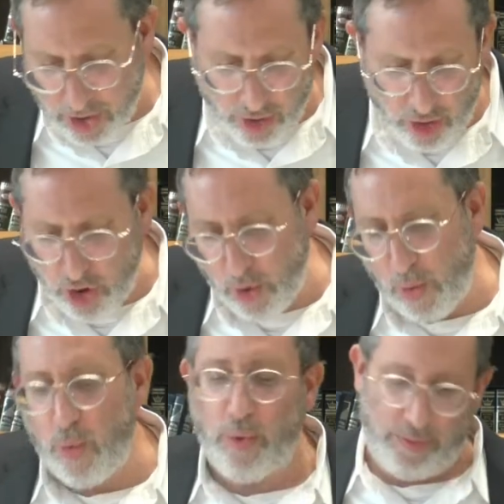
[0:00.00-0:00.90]

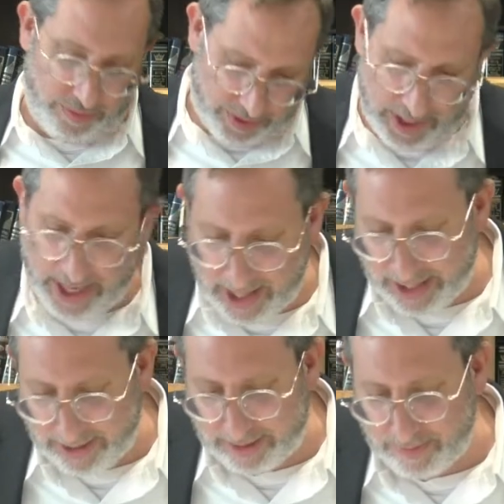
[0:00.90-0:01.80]
who
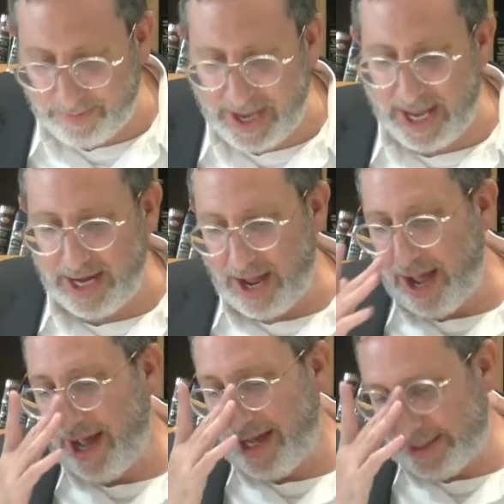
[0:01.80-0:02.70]
is been
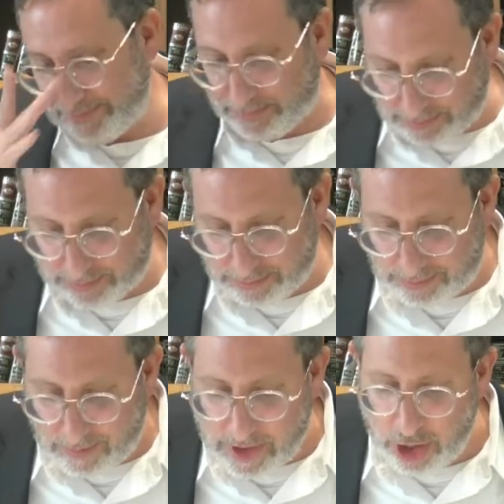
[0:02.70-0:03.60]

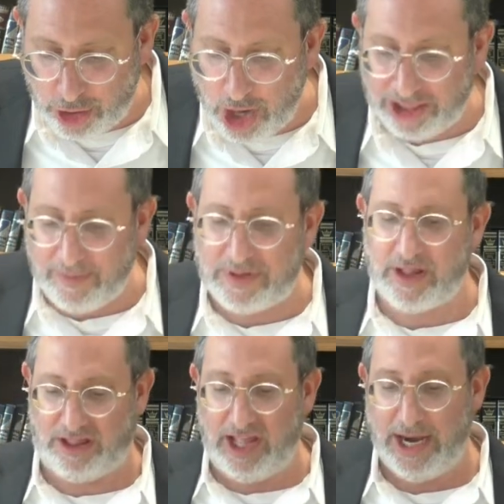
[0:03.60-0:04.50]
accustomed to
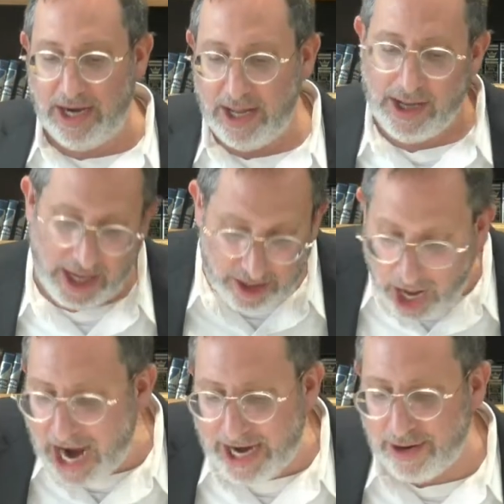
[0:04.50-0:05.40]
sin, is
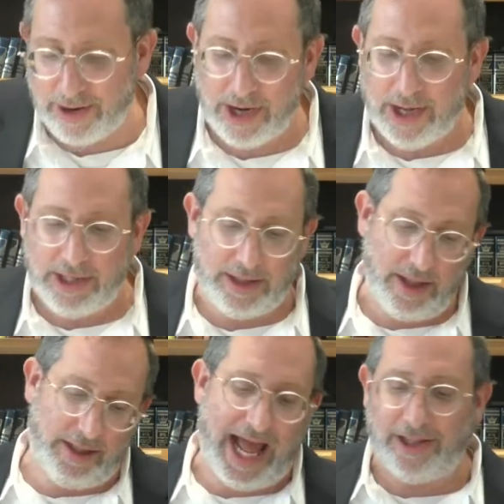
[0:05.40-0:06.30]
higher than the
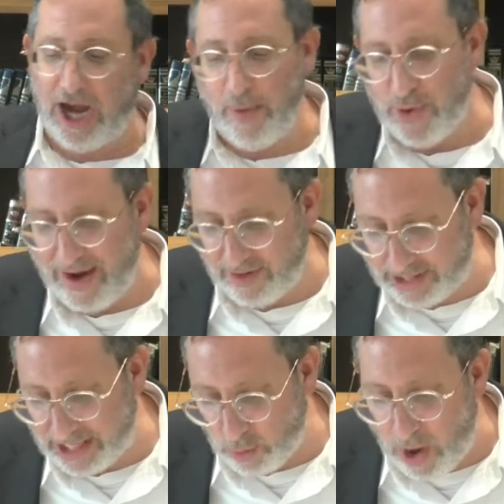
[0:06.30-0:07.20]
Tzadik Gemur who never
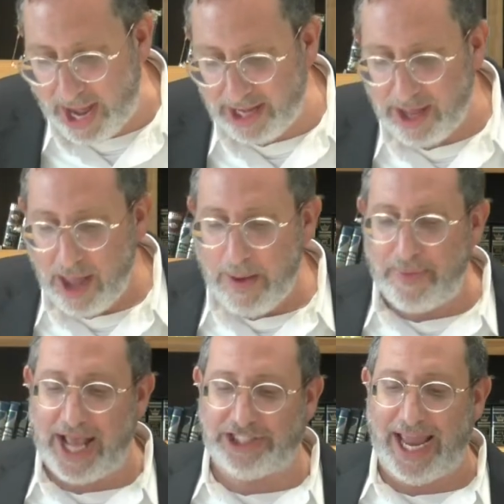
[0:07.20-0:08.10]
sinned. Why? The
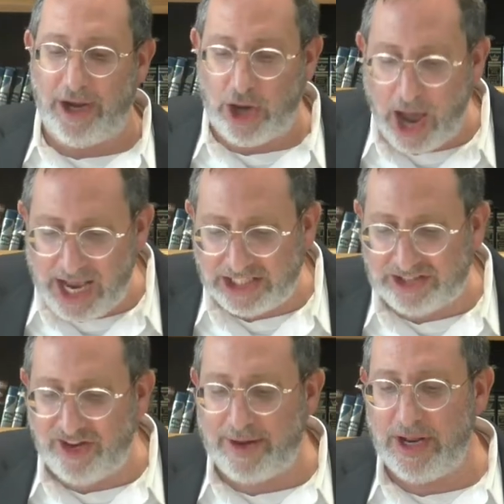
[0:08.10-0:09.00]
Pnei Shein
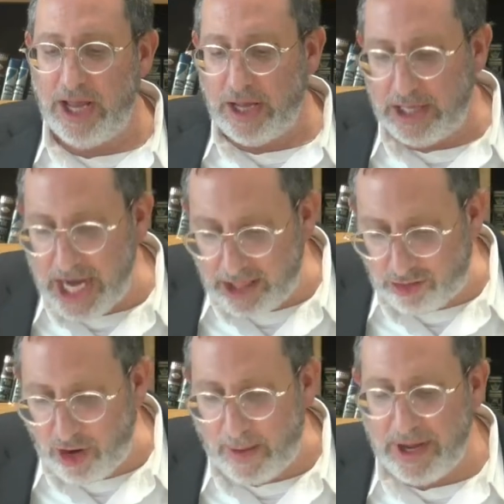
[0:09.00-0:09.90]
Kaishvin
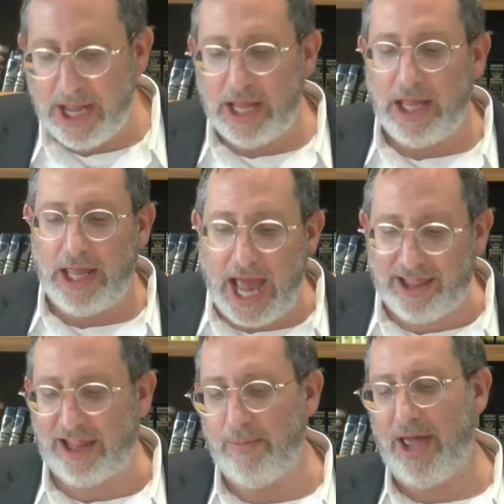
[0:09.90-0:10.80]
Yitzram
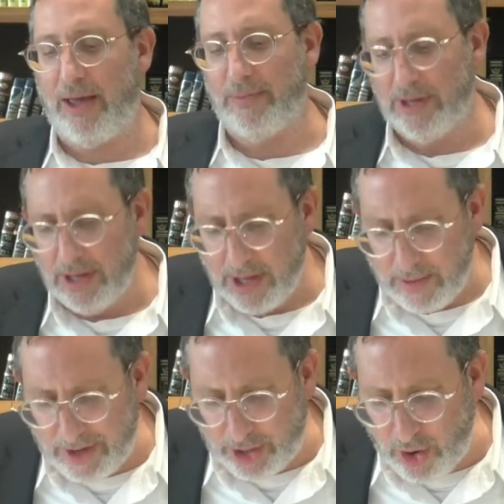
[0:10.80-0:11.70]
Yeser Mehem,
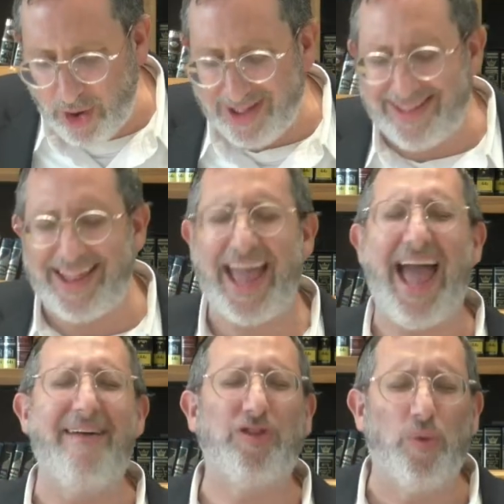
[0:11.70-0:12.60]
because they
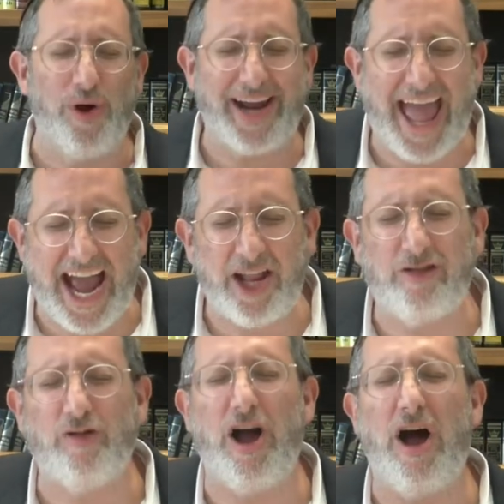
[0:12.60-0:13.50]
have to work
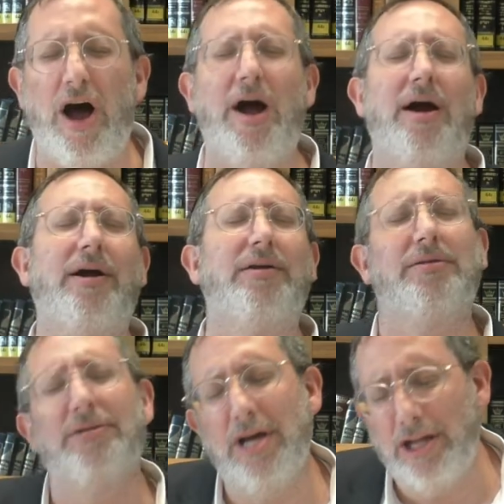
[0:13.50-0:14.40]
extra hard
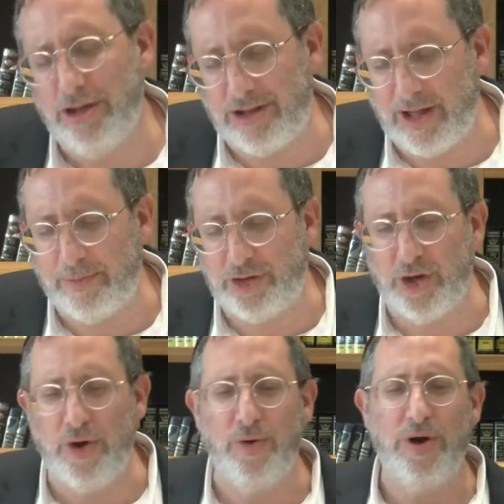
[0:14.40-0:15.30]
to
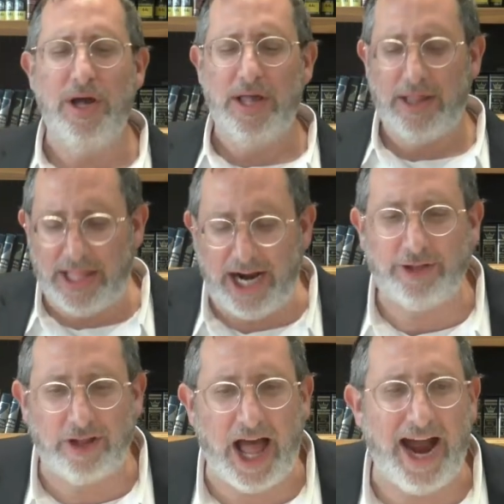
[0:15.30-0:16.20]
subdue their
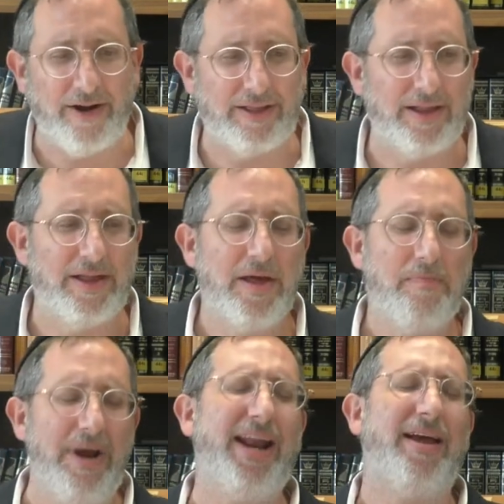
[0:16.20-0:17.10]
desires.
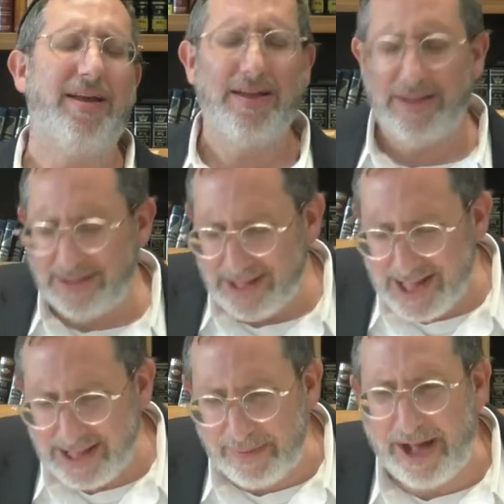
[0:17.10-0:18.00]
Meaning,
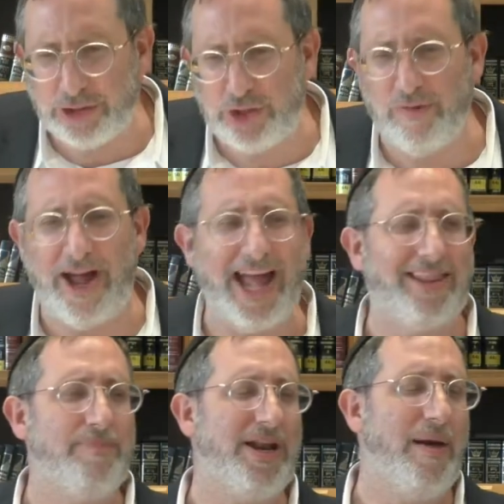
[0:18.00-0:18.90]
the Baal Tshuva
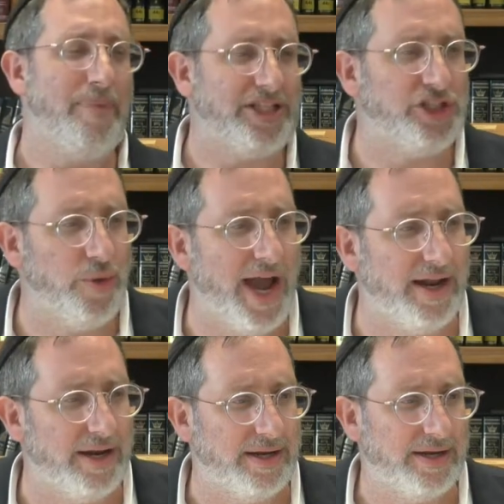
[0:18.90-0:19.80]
has been habituated